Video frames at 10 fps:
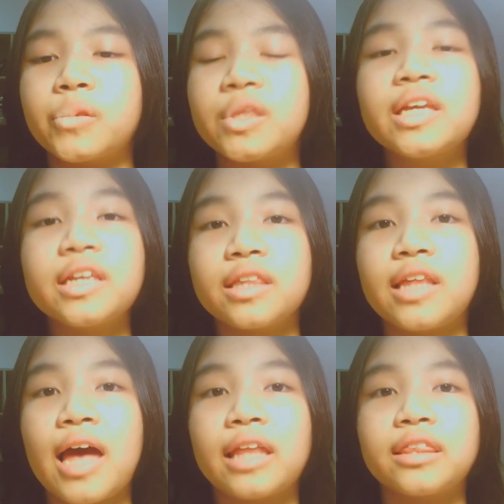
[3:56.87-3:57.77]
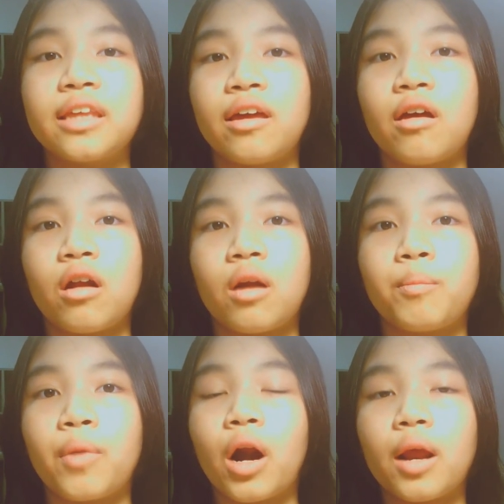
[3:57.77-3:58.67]
think that they
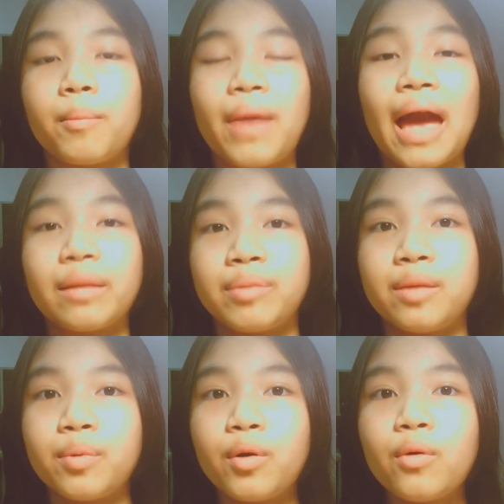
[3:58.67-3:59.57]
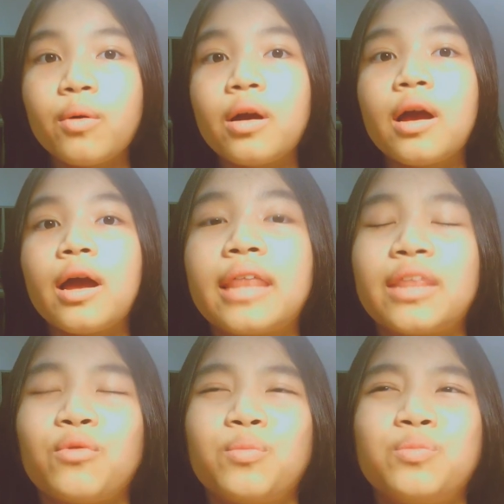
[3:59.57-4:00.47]
are bad people, and
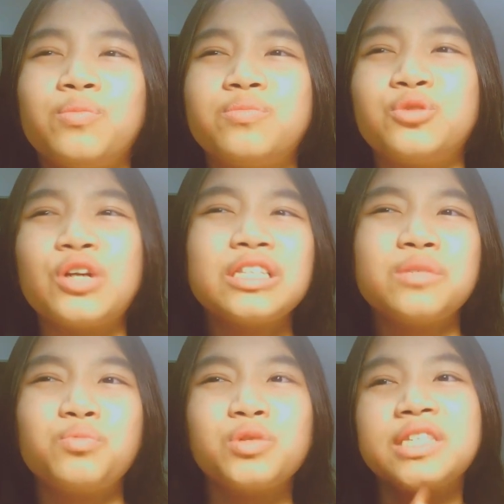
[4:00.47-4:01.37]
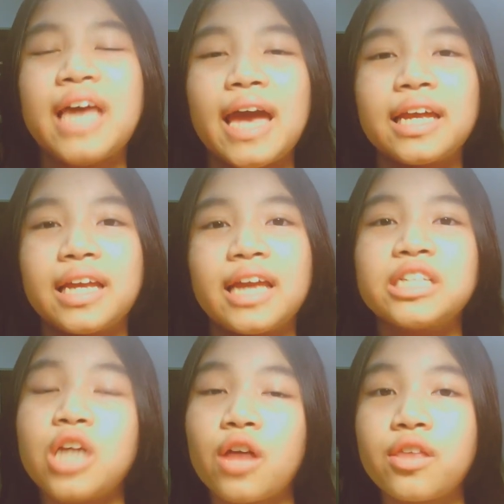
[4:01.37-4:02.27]
they will try to protect
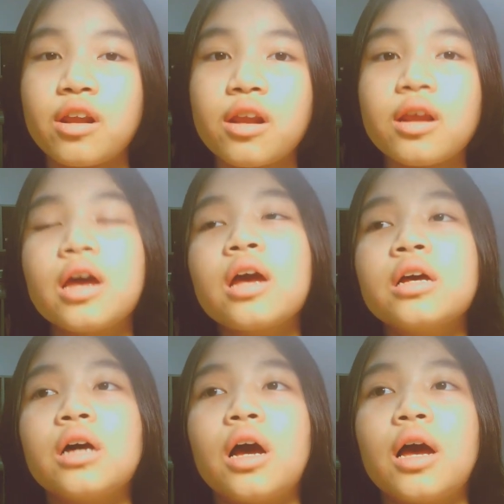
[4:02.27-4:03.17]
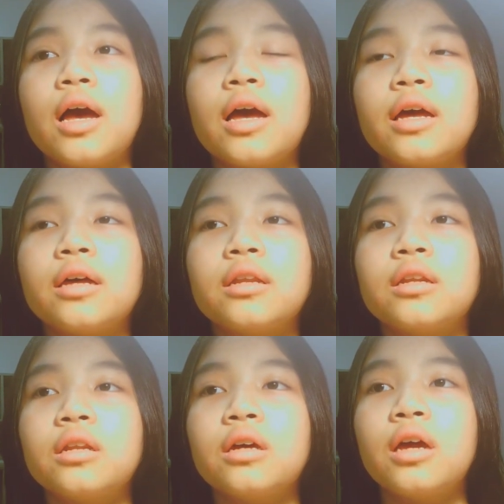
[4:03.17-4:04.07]
each other,
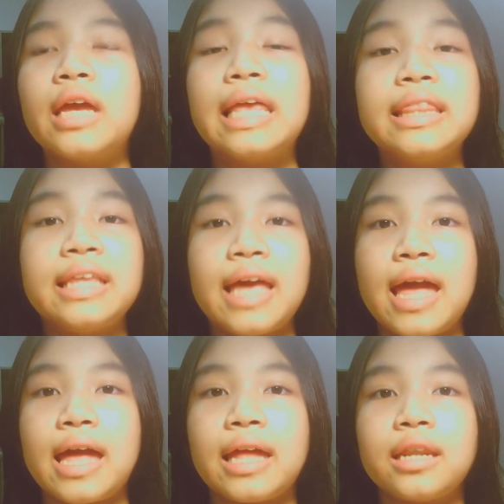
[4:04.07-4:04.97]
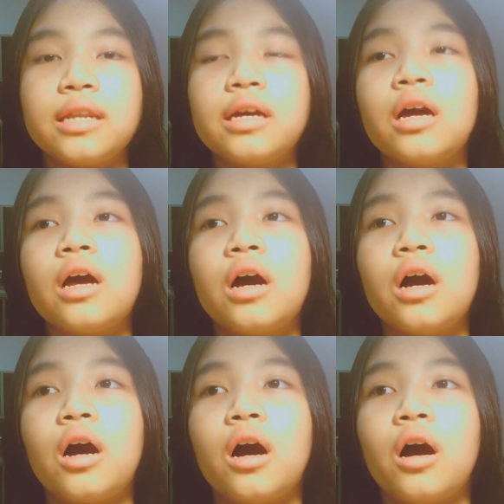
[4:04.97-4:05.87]
and in the end
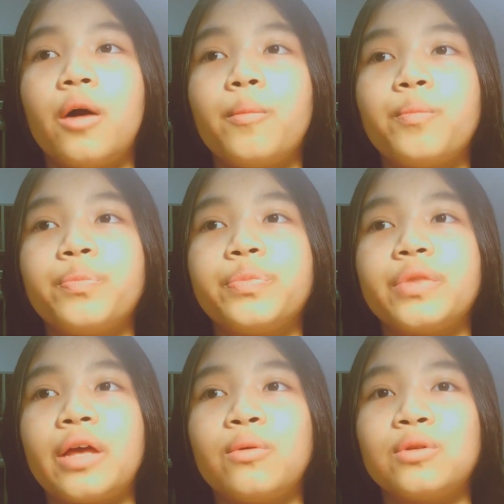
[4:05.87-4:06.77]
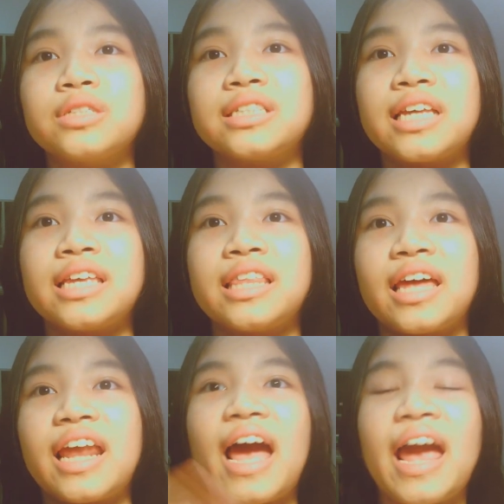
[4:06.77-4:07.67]
they will say
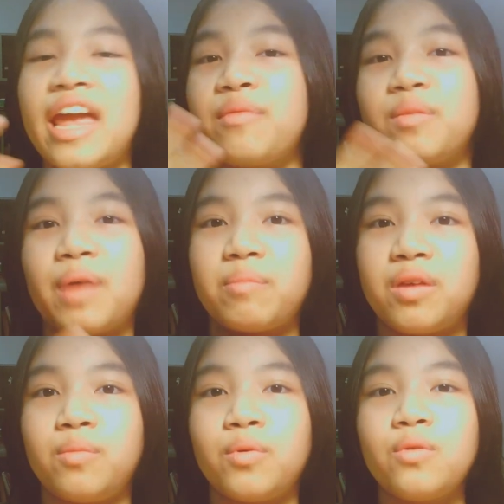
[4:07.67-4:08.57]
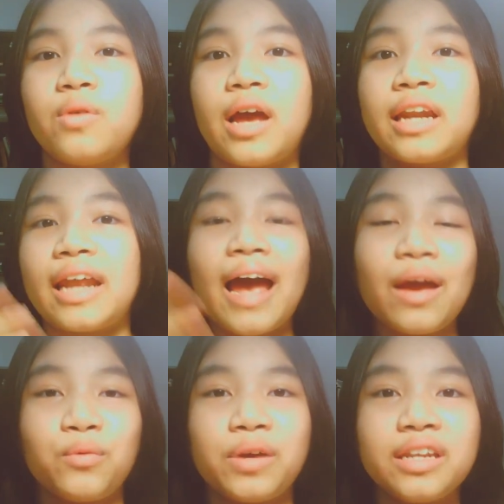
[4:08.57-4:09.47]
that I am the bad people and
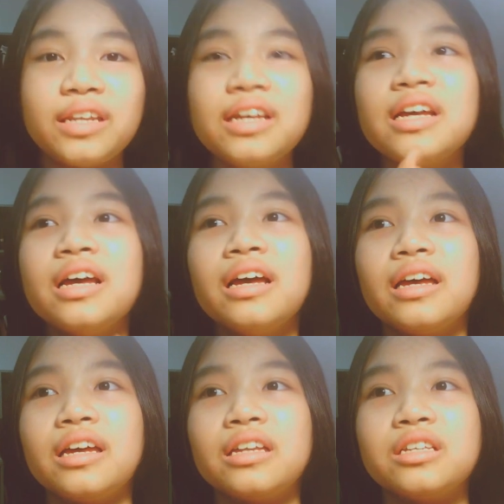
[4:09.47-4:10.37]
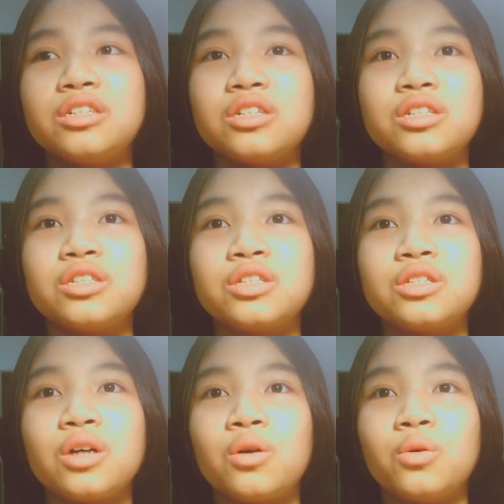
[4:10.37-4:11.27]
I win. It is
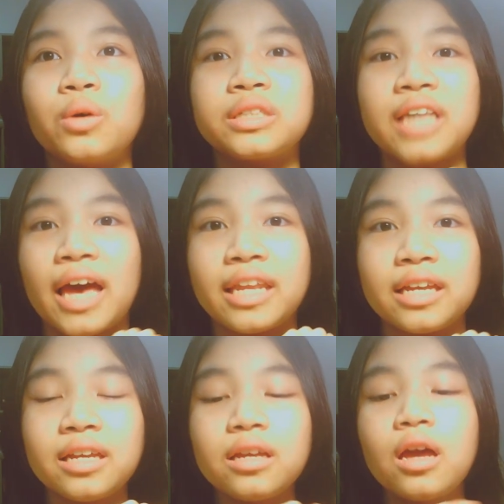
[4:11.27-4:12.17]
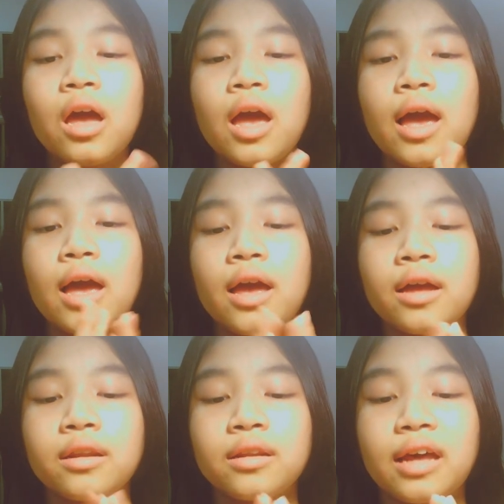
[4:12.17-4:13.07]
just so exciting,
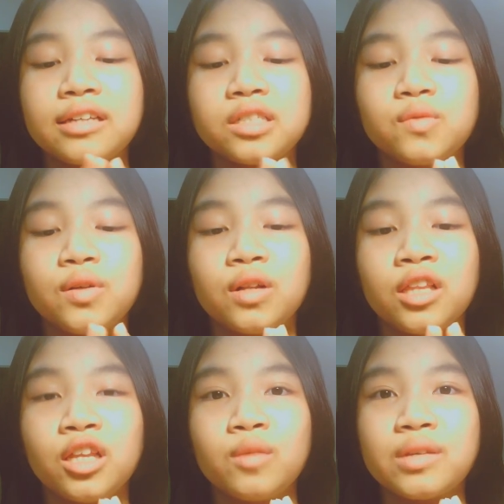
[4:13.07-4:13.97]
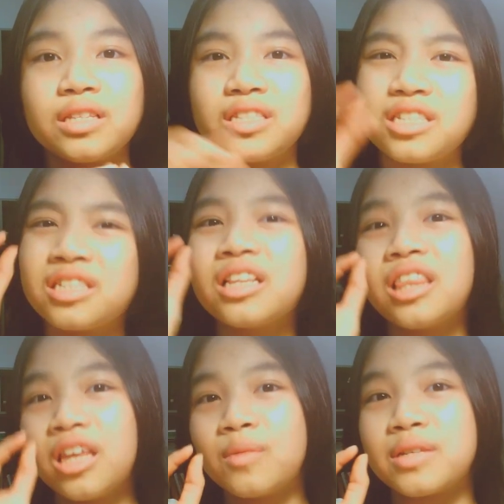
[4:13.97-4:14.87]
and I just feel a little bit
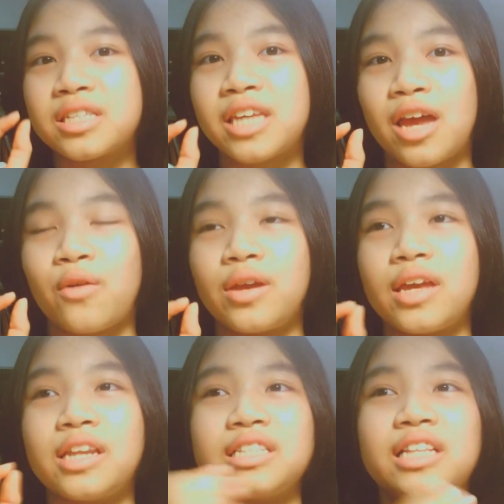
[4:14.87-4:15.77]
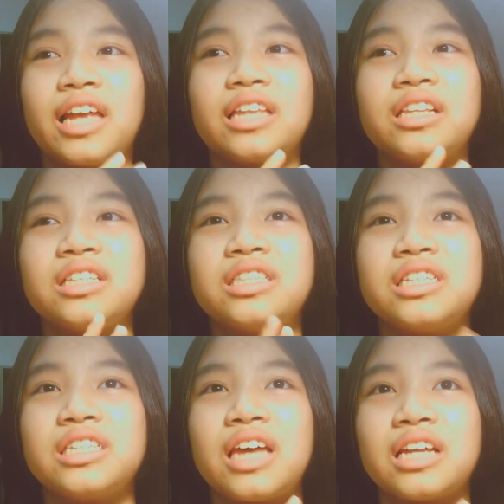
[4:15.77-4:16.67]
scary. It is like the
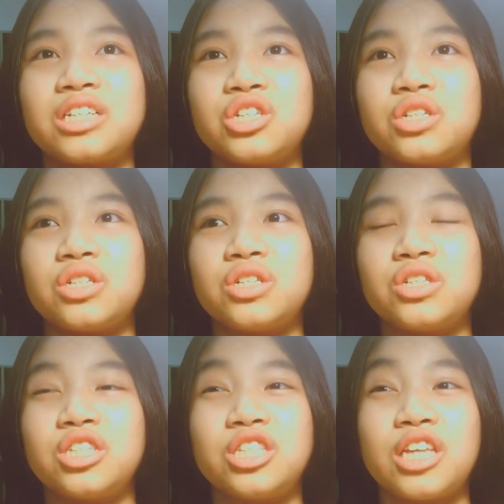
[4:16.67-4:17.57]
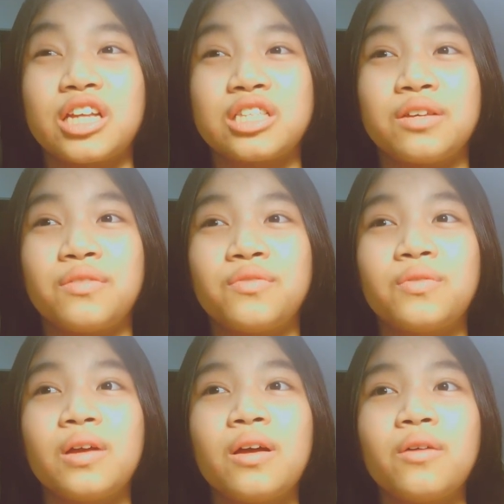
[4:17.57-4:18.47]
detective
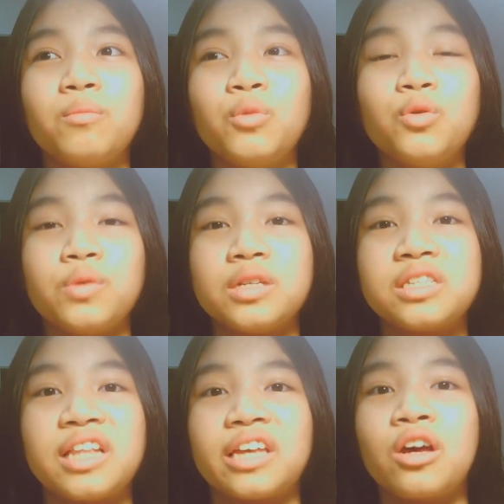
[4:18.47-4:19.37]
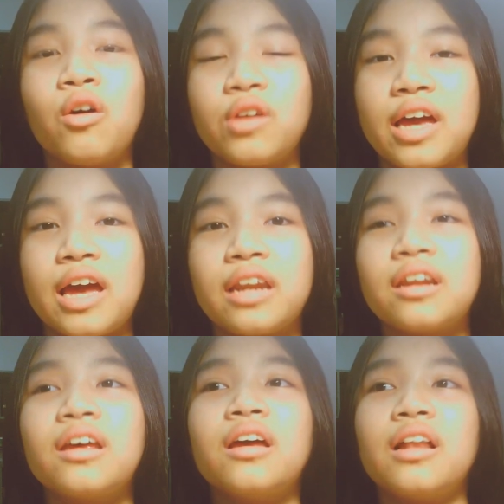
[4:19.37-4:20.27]
movies, like
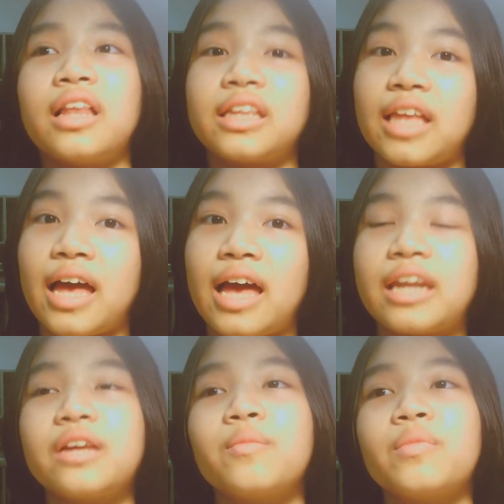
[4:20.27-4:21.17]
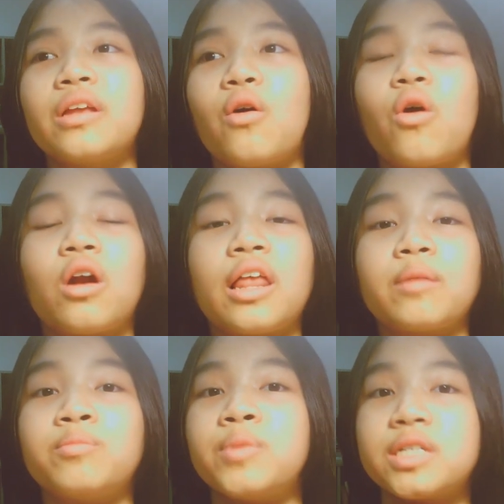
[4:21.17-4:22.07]
Conan, like that, or
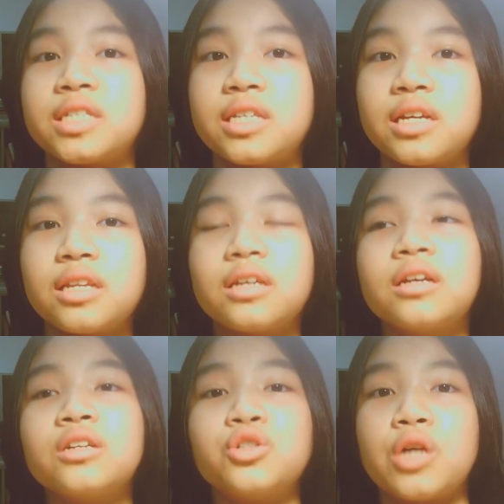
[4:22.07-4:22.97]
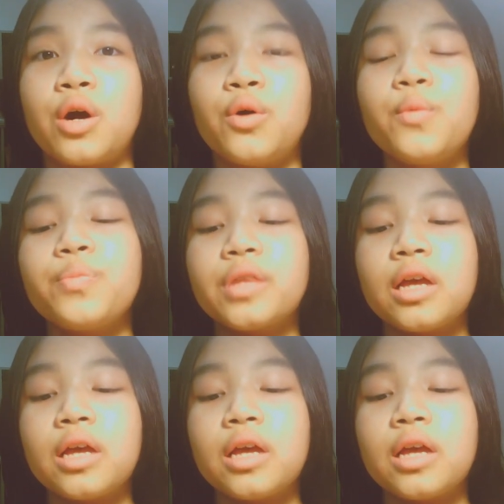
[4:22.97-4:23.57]
like Busted show.